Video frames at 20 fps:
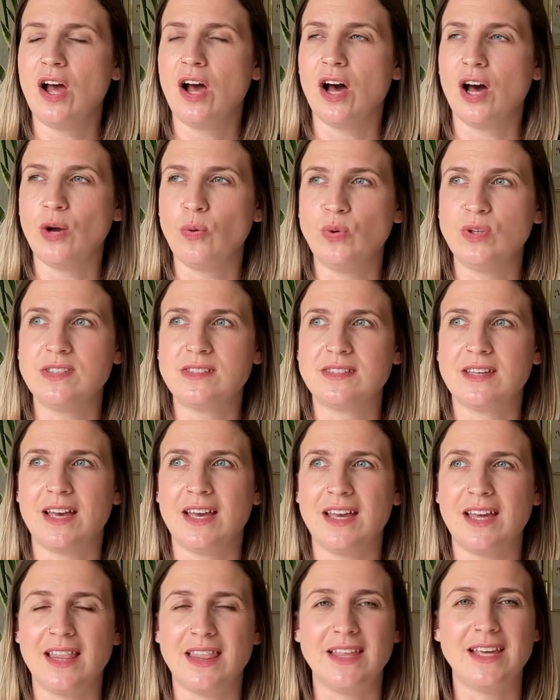I would
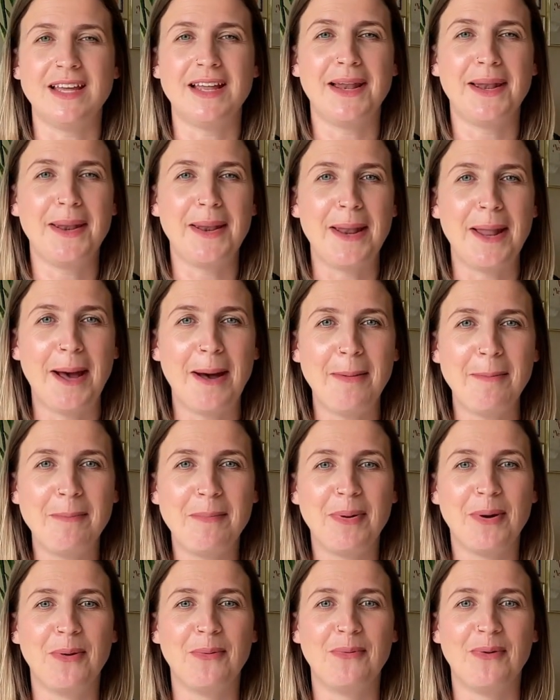say the
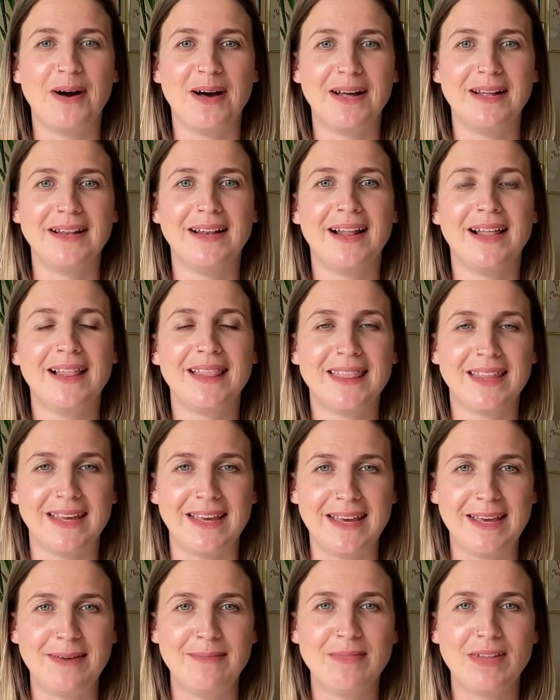number one
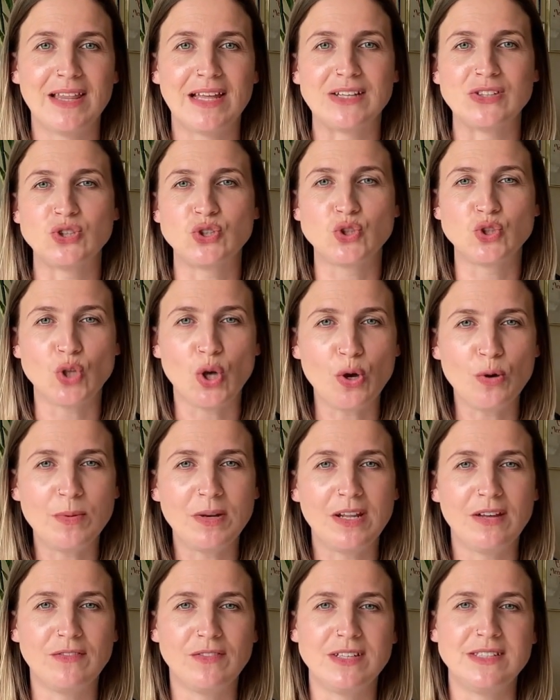theme that so
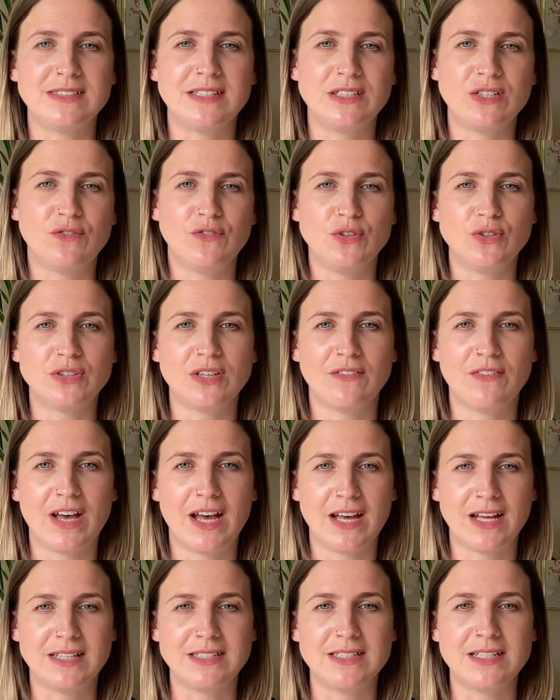many of these interviews have
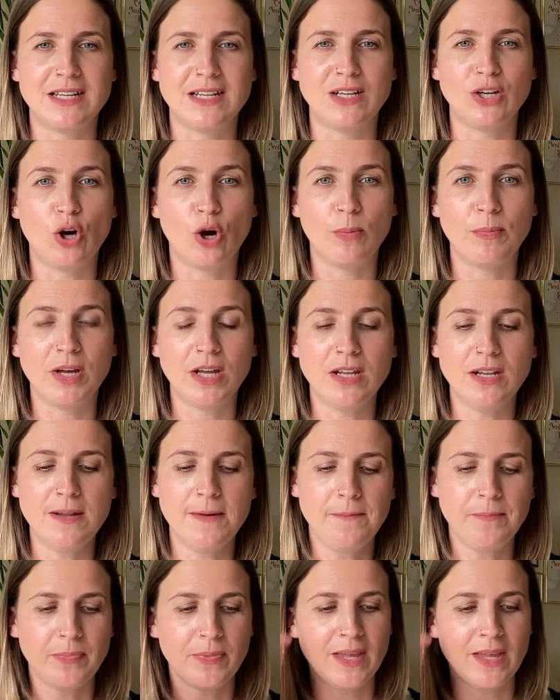had in common